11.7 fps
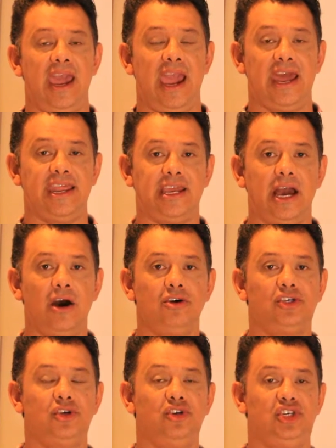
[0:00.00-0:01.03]
and he goes
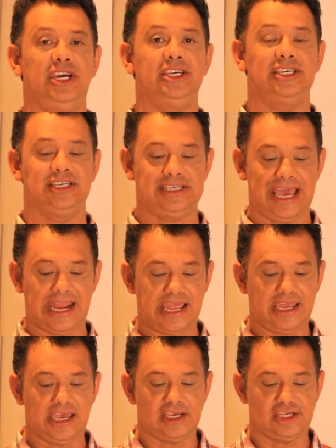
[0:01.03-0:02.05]
to Jesus and he
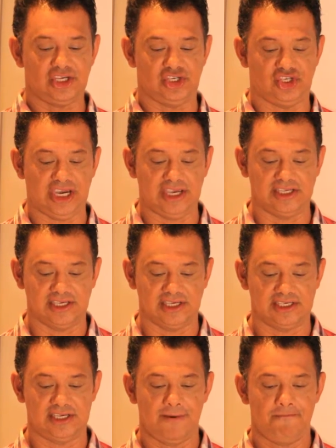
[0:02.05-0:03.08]
kisses
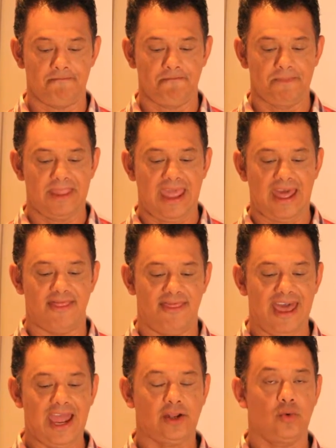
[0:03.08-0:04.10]
Jesus. And
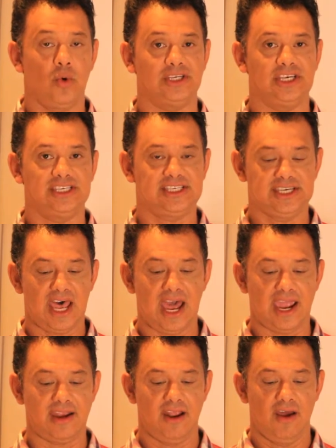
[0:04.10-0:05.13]
that was a
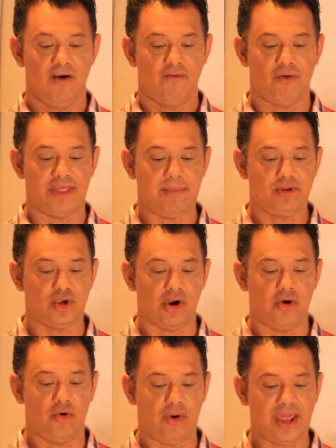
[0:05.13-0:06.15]
sign for them to
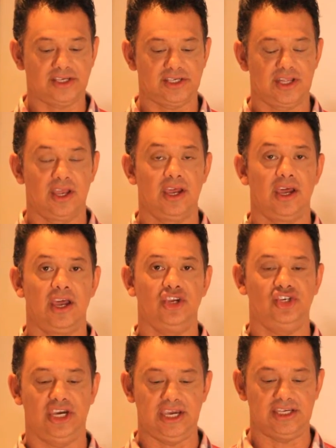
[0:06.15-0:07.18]
arrest
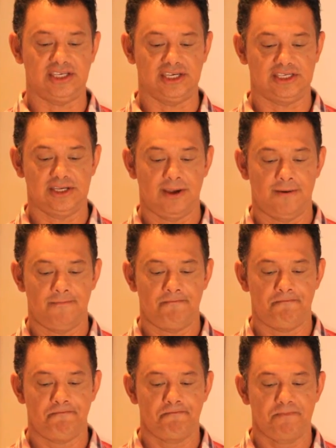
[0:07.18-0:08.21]
Jesus.
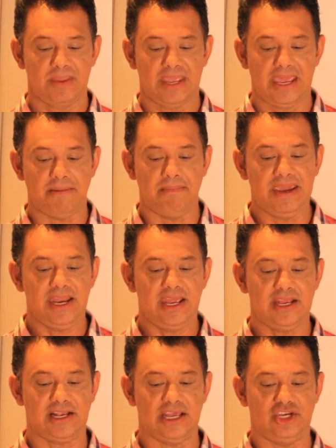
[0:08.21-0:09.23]

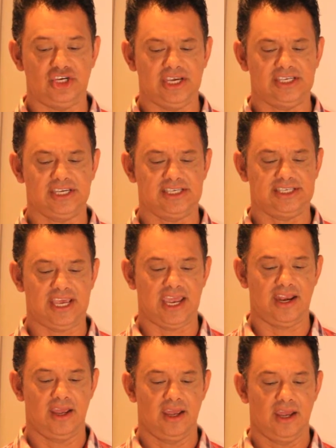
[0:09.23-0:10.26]
Immediately Jesus said